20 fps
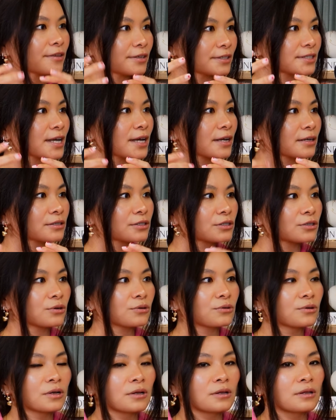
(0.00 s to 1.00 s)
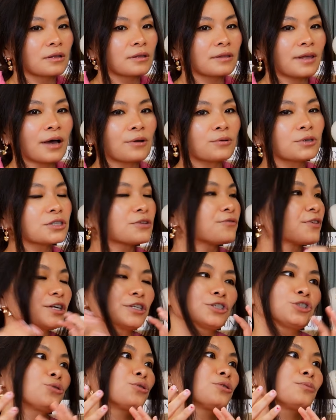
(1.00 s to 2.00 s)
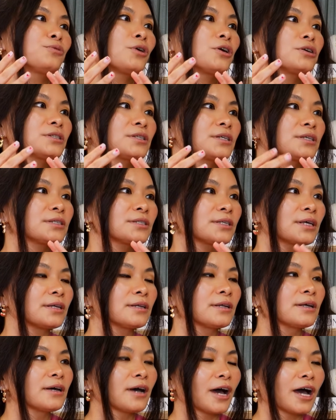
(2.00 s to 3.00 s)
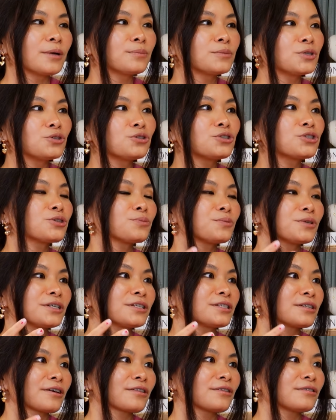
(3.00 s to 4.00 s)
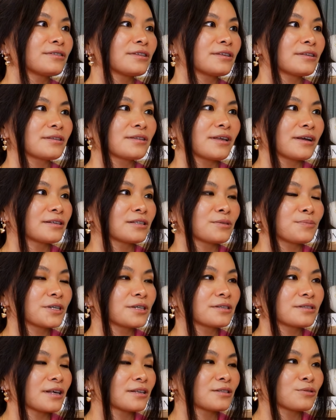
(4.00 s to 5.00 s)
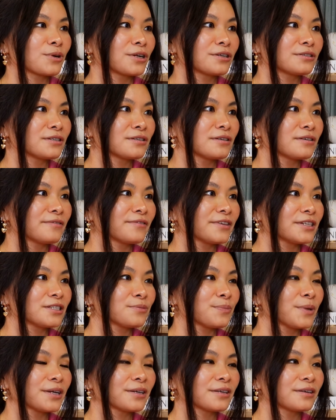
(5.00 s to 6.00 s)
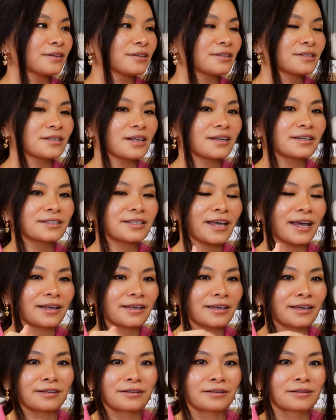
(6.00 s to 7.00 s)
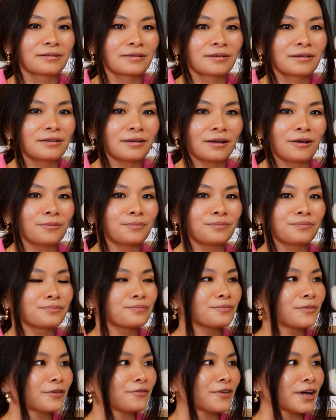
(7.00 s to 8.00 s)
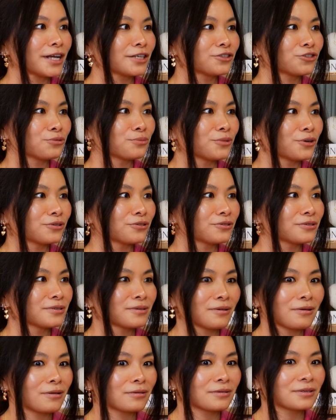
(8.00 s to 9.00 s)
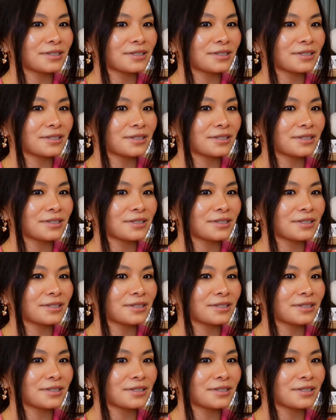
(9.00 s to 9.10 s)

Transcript: the deck. So that was a very short process, and I'm used to putting together the decks because that's what I did in investment banking. It's like deck and financial models all the